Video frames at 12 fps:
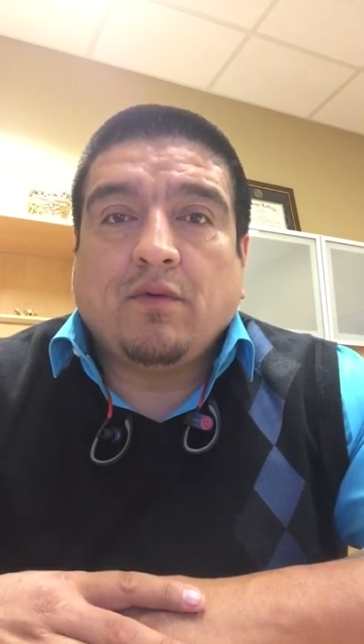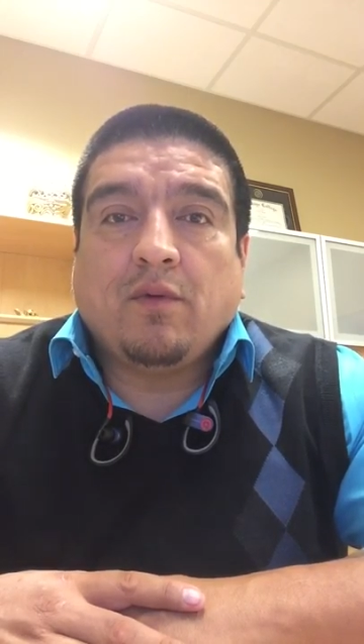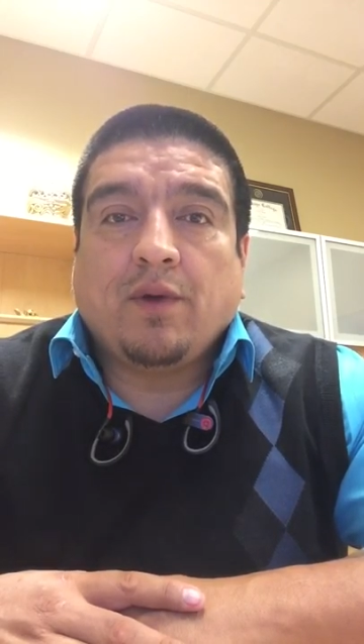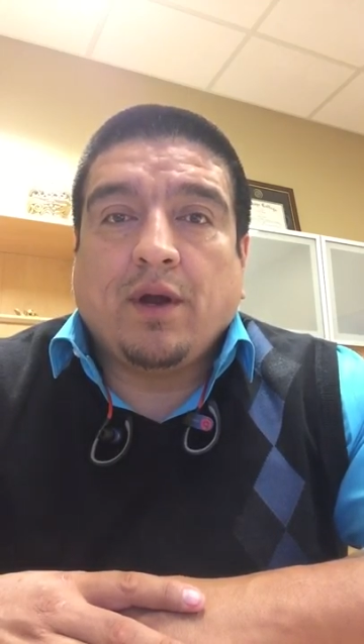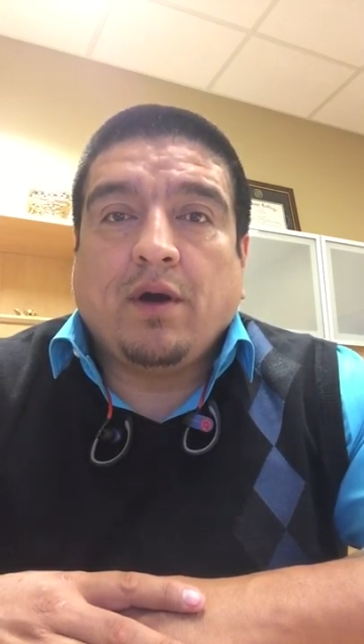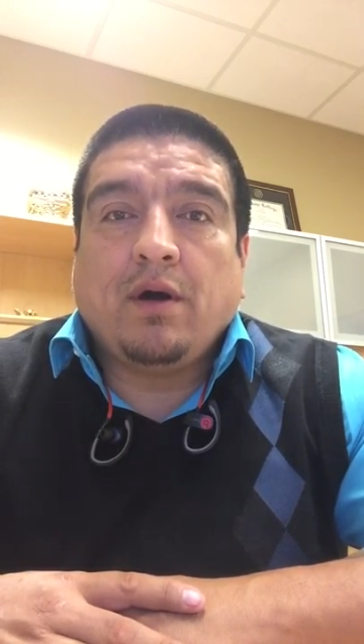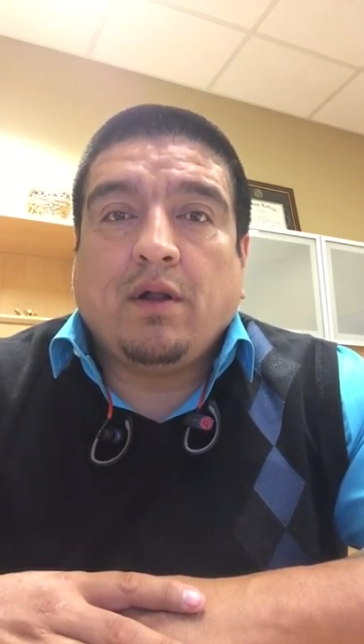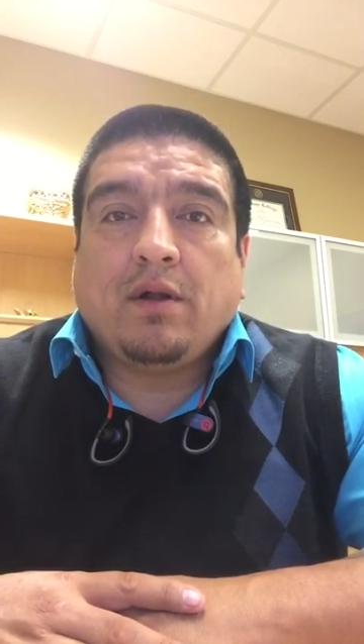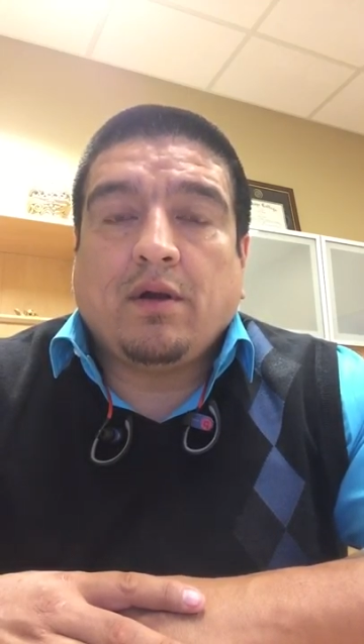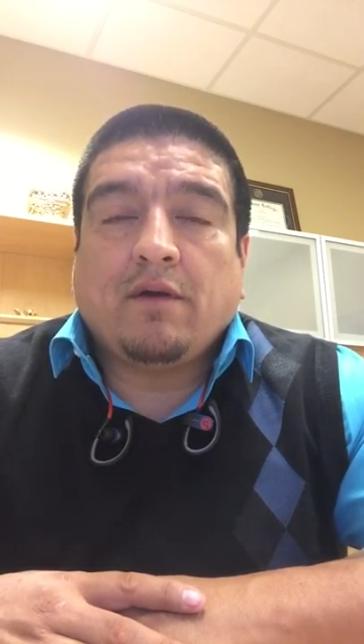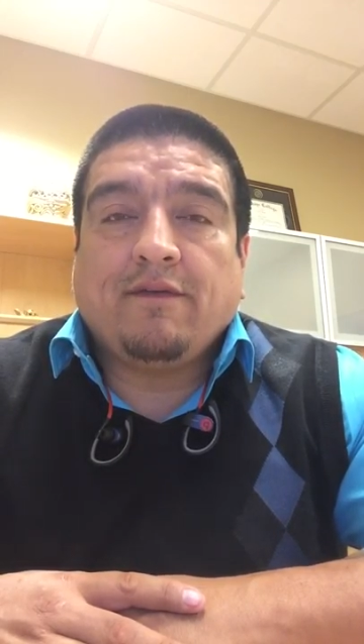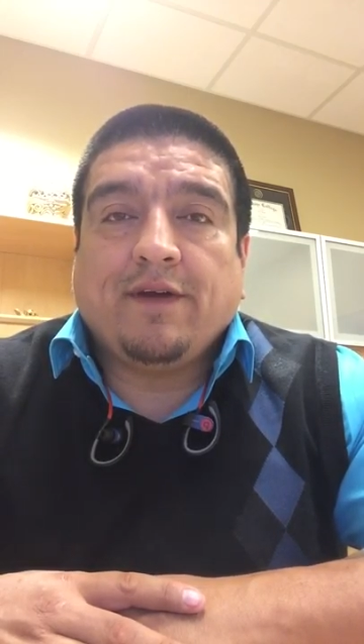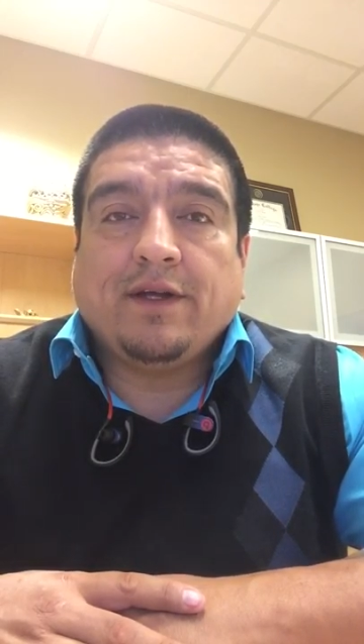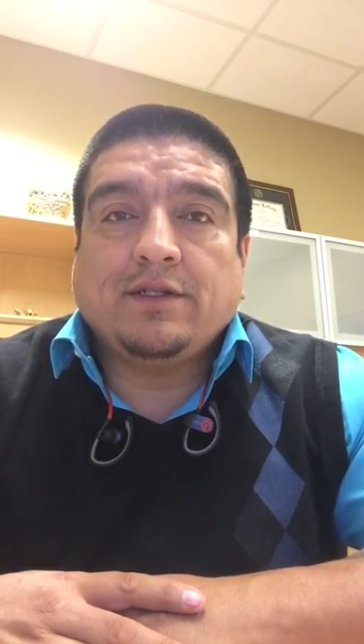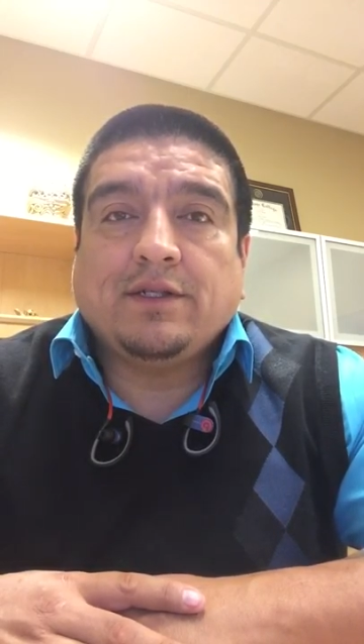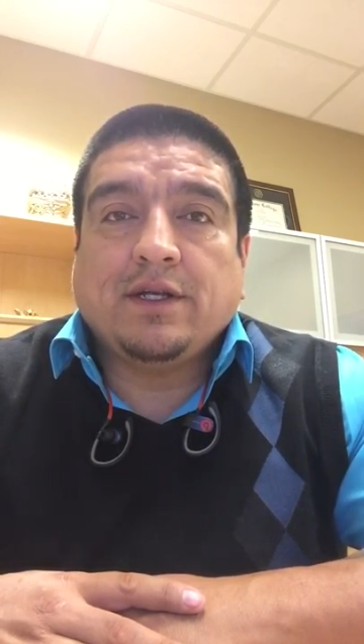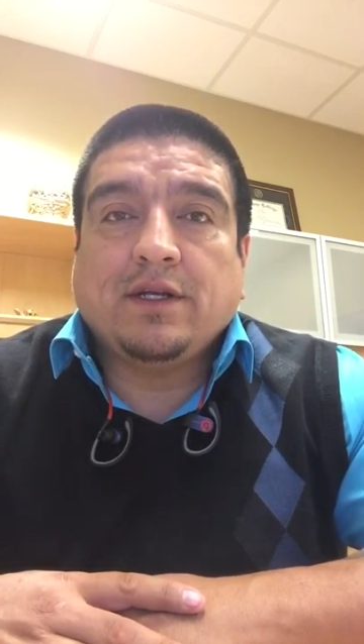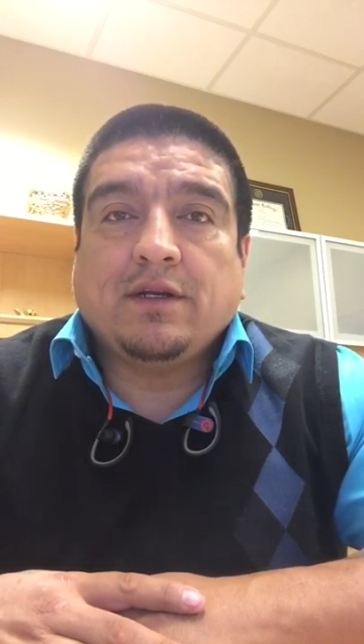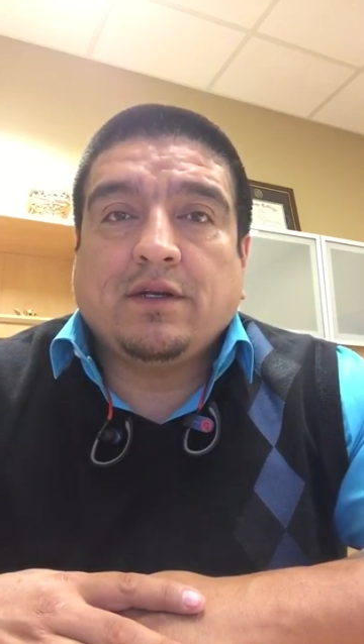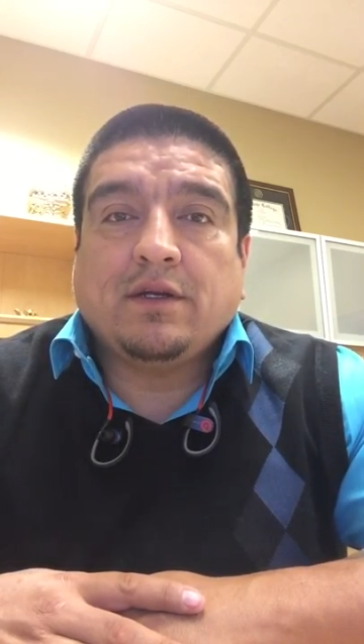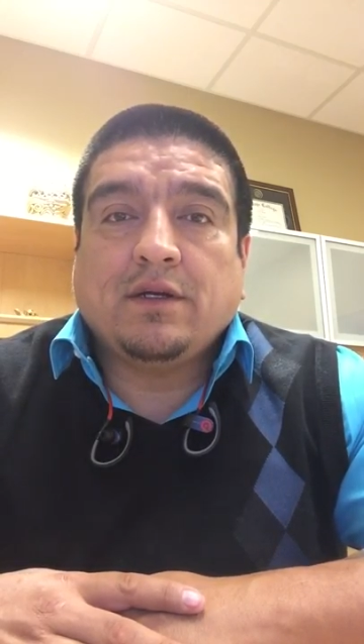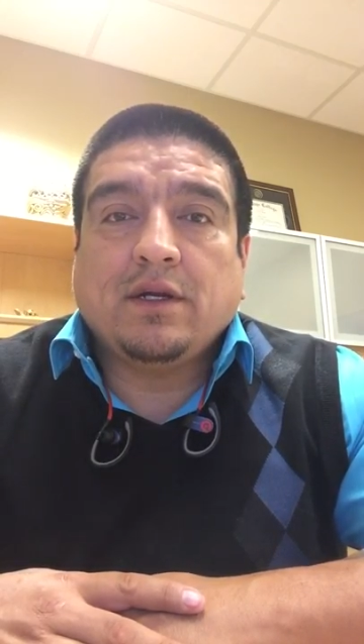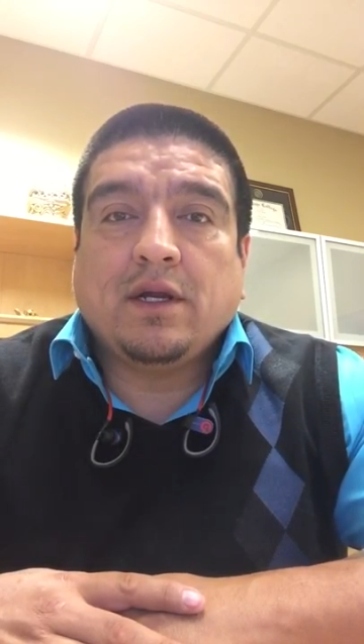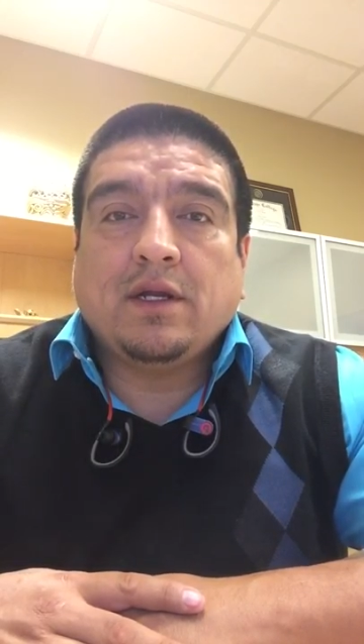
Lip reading: where we all are facing an